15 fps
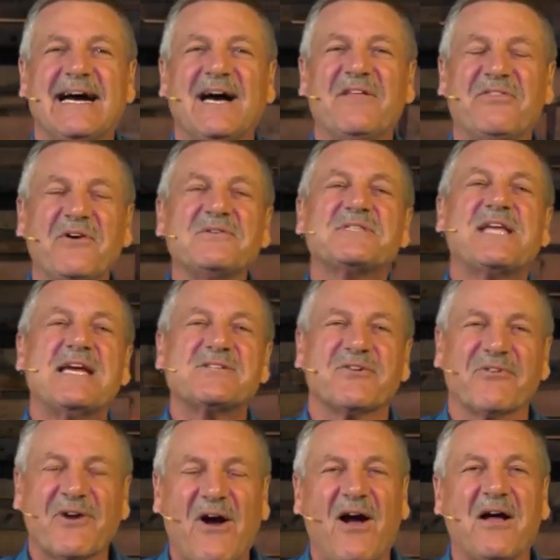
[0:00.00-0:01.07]
Uh, those days
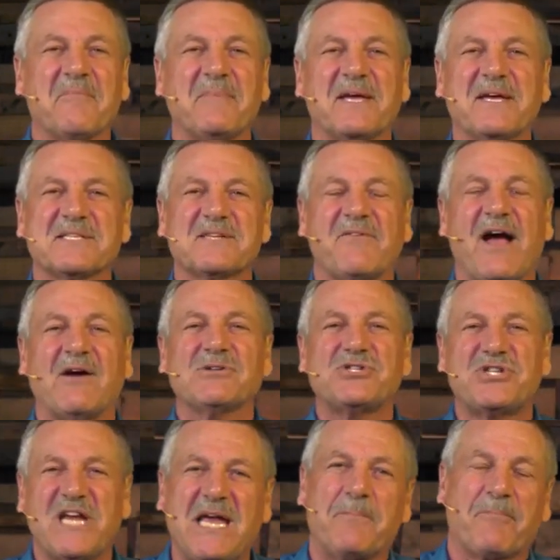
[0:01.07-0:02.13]
are gone because of how
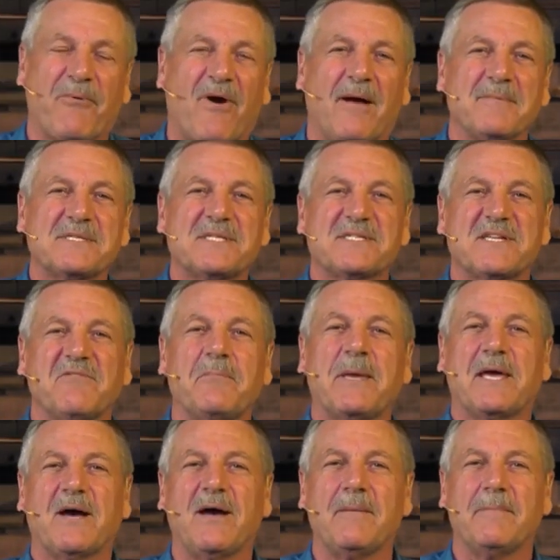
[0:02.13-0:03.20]
cheap promises have
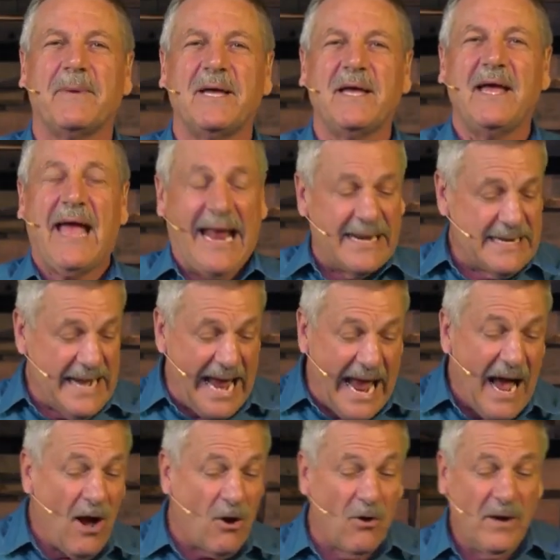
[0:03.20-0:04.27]
become. And
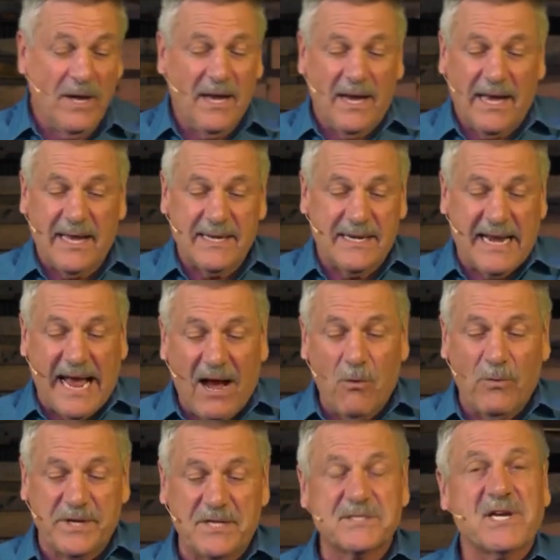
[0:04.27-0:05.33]
now, uh,
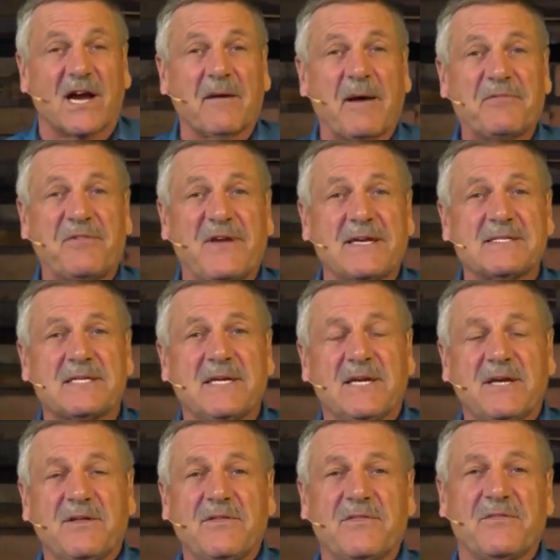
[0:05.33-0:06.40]
now when you talk about things,
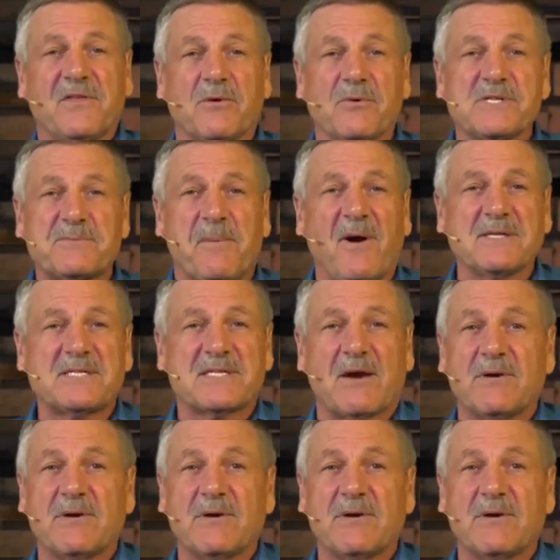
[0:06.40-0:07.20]
the response is